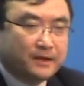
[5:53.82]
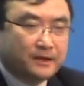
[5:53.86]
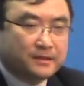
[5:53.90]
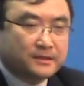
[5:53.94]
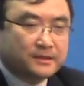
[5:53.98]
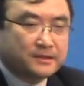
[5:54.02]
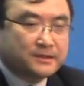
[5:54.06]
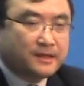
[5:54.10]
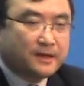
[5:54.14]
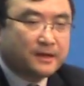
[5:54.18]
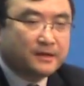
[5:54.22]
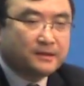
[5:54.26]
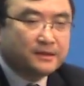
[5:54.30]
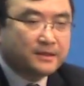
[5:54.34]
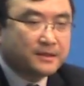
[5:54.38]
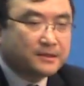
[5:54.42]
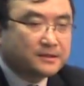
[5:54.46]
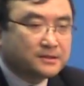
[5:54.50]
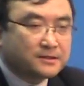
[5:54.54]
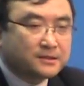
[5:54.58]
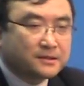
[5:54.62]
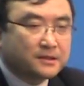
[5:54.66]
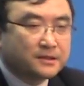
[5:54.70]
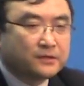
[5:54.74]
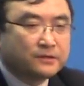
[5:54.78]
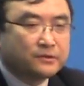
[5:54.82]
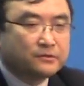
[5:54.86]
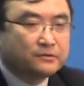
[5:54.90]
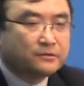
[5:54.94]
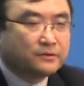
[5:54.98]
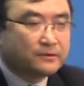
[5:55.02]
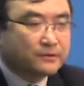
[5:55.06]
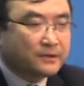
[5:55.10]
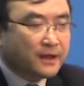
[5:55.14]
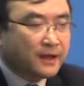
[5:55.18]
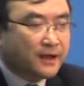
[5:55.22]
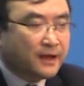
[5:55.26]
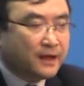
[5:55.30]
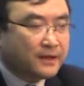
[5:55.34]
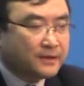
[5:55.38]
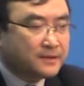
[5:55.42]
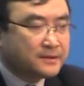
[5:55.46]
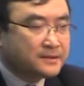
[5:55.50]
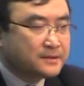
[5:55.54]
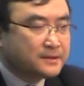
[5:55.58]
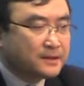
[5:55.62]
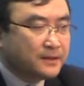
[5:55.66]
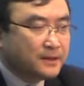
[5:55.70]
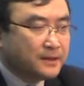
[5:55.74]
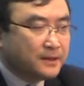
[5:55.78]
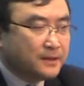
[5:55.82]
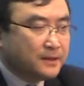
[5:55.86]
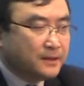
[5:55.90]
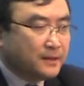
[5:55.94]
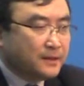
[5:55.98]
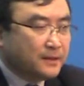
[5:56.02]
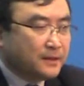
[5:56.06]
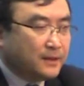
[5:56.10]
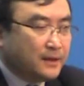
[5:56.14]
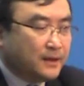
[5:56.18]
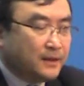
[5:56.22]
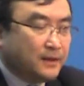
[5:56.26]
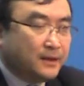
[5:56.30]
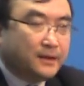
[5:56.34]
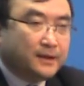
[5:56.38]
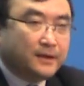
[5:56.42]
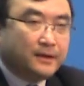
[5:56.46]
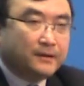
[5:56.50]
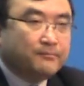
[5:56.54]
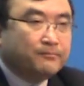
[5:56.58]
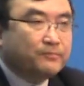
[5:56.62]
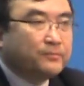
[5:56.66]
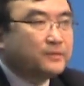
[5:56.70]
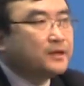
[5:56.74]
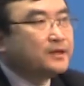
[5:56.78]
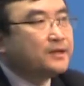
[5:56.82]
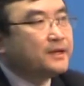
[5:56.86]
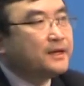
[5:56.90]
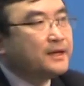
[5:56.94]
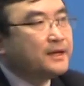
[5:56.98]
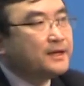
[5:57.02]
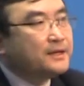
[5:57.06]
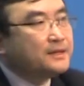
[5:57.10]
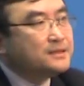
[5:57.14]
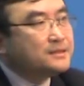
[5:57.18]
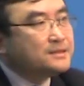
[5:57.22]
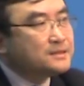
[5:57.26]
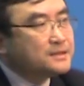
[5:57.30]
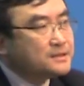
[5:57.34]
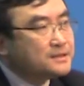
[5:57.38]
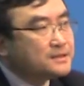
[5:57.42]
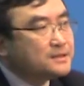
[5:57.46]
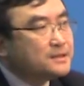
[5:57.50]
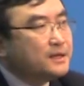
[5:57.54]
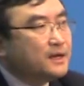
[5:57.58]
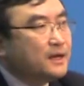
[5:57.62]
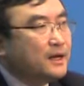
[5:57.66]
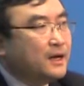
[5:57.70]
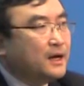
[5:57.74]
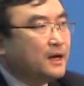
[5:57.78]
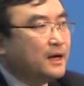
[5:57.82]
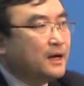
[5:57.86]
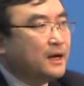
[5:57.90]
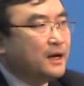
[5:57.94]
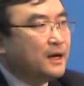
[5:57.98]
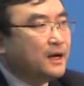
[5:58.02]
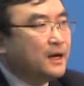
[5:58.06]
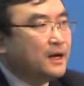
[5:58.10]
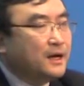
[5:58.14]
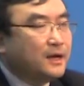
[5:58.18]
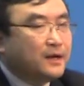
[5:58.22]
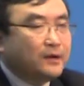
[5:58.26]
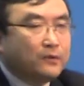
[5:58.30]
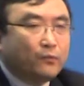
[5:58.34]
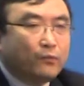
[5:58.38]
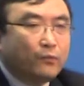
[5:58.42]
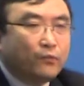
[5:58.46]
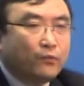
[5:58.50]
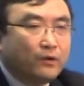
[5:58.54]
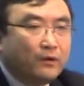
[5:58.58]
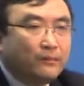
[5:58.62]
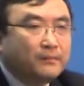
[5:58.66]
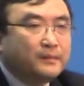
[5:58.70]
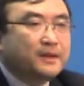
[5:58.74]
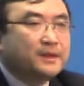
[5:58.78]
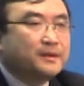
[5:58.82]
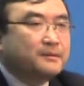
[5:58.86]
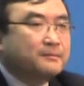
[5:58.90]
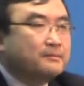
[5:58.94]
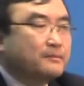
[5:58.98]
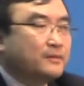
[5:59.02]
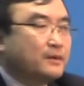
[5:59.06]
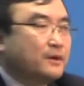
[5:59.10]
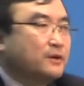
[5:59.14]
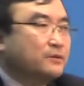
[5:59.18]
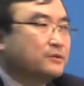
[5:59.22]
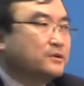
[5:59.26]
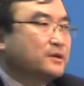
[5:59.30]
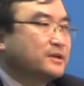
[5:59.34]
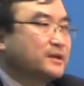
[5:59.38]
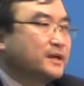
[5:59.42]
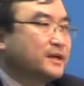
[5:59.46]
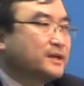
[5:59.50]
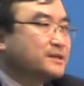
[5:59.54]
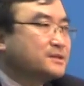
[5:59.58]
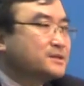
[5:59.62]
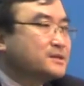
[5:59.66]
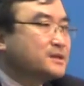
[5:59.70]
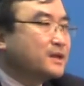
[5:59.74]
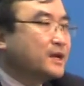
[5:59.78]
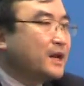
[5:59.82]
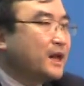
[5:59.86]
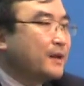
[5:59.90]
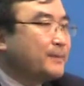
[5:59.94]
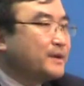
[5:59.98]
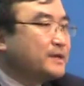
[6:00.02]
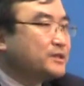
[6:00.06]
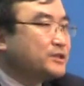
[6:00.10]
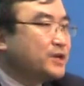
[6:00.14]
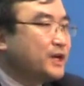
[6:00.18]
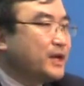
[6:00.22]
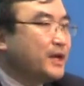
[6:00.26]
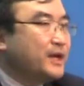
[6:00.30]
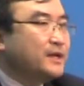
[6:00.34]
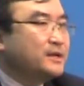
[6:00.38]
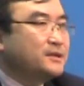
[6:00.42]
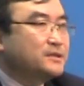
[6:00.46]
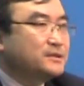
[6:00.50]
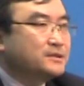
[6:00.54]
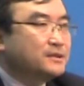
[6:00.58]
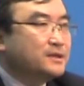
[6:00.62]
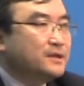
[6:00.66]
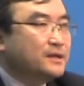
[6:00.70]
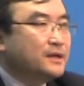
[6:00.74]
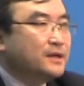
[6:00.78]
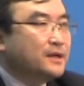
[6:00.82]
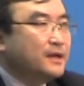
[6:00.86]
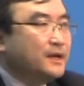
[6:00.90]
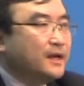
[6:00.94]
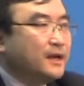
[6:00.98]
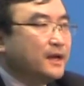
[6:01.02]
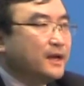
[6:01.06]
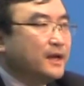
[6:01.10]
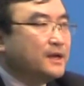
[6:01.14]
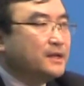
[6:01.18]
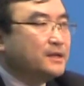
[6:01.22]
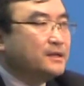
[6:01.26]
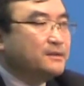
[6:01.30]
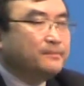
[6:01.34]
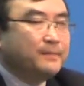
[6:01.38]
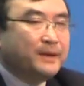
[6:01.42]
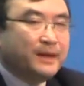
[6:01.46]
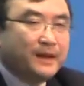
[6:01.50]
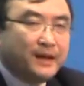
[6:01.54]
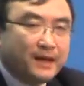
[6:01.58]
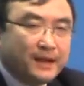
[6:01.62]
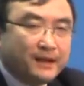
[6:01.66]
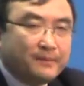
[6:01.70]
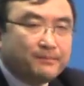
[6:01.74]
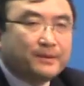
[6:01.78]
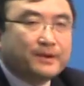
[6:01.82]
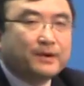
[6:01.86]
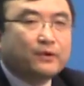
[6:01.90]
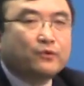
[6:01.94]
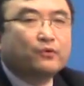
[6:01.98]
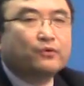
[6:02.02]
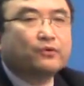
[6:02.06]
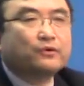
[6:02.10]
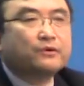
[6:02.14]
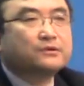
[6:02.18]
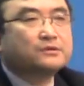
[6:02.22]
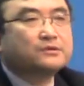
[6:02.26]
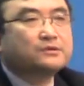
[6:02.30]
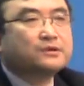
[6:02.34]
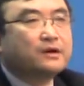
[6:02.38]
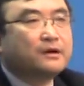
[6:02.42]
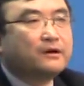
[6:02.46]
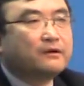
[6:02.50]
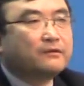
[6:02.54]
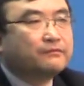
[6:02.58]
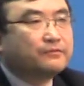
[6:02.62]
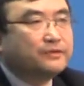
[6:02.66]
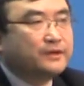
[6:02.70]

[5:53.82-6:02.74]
scientists told us today's warming or today's climate change is mainly because of